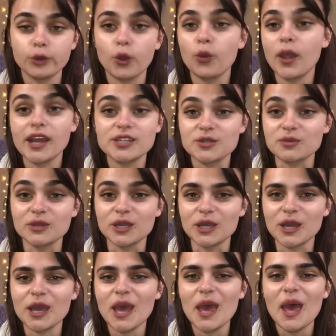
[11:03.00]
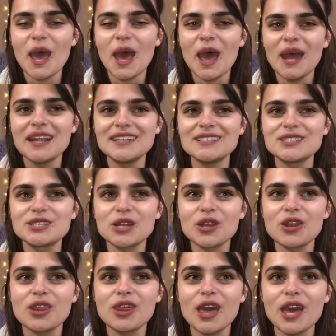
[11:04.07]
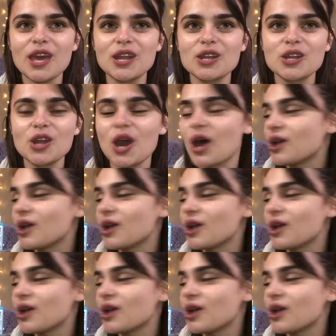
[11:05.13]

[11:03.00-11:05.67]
randomly, and then